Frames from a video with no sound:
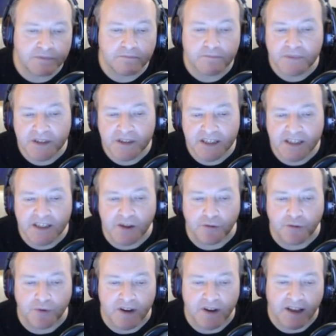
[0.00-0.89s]

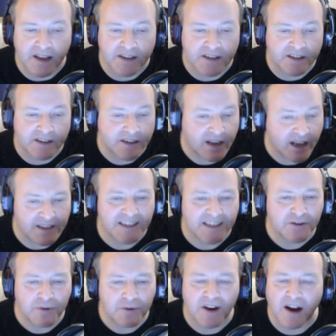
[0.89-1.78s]
63 and
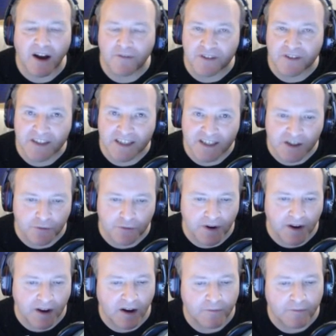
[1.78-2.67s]
62.5 and
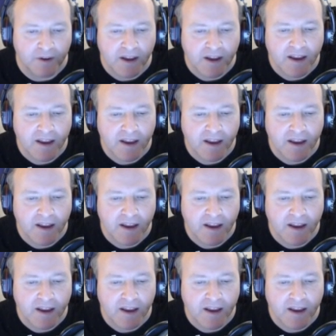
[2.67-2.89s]
63.5.